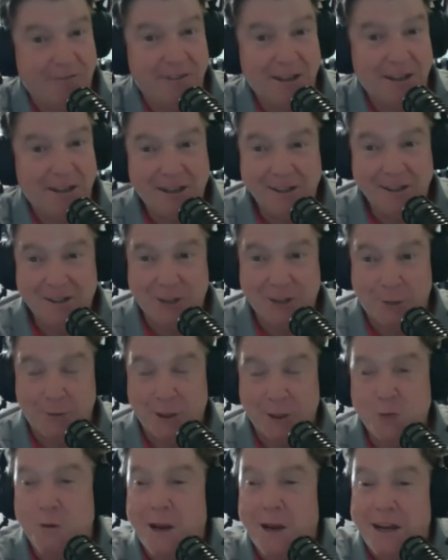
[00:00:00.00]
Yeah. So
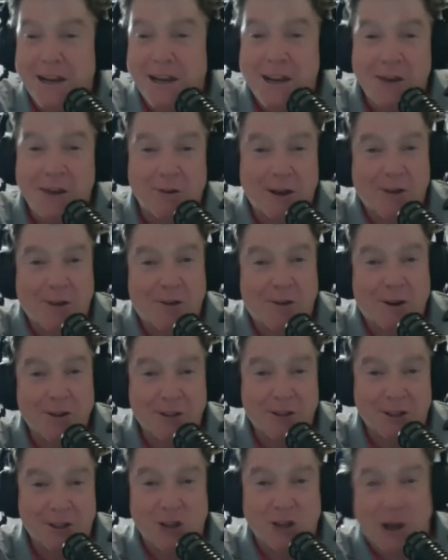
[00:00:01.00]
between hearing all
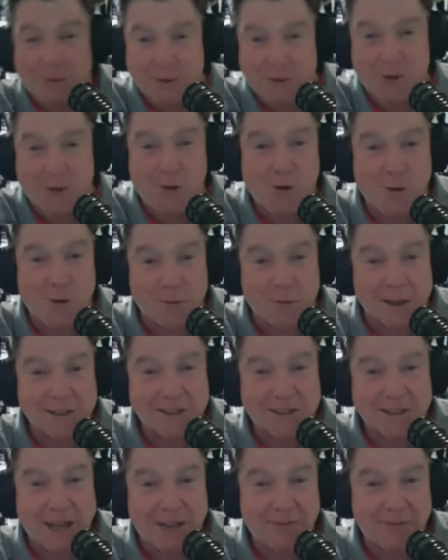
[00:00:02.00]
the John McCormick
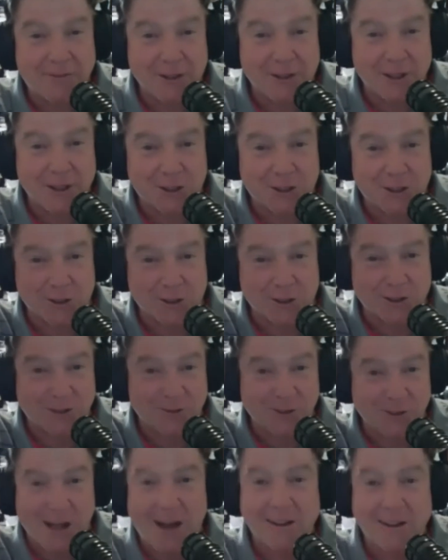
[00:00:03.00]
stuff and the Joseph
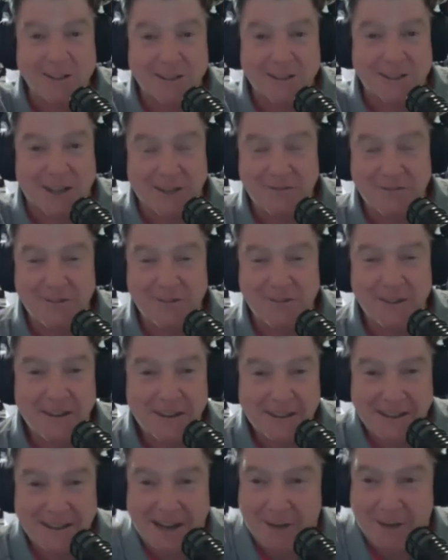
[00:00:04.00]
Locke stuff,
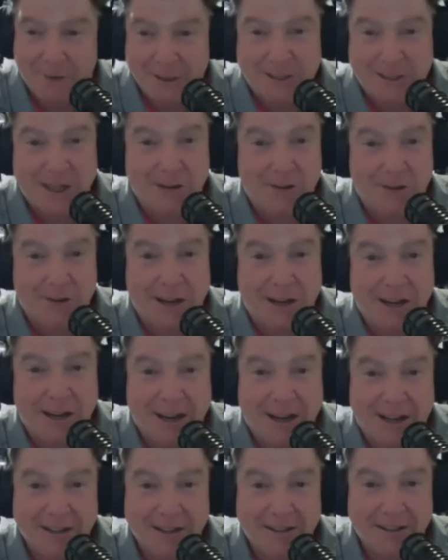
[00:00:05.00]
I was hearing
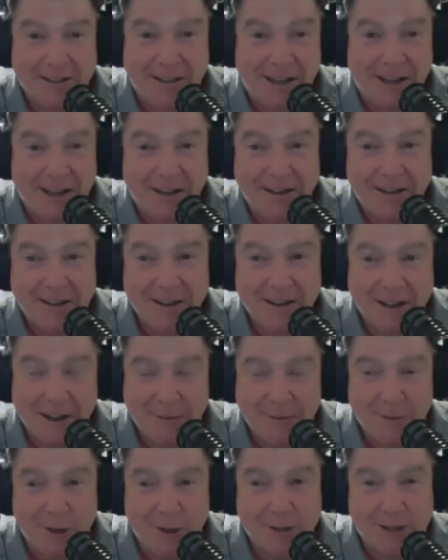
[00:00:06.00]
the
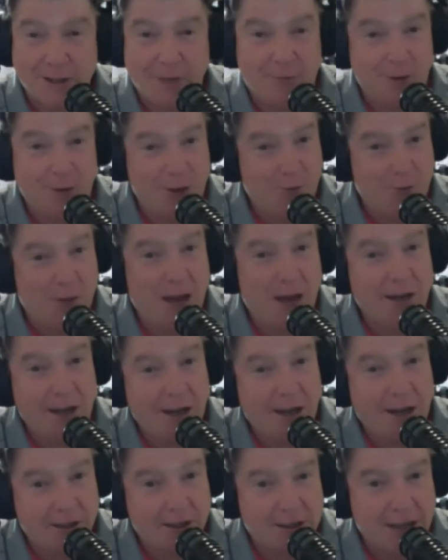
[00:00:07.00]
music from the
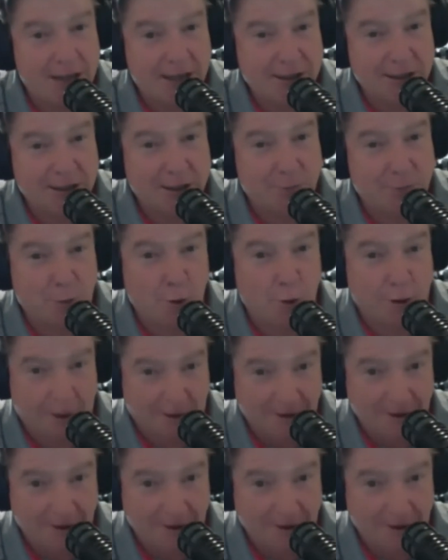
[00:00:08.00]
Monaghan, Texas border.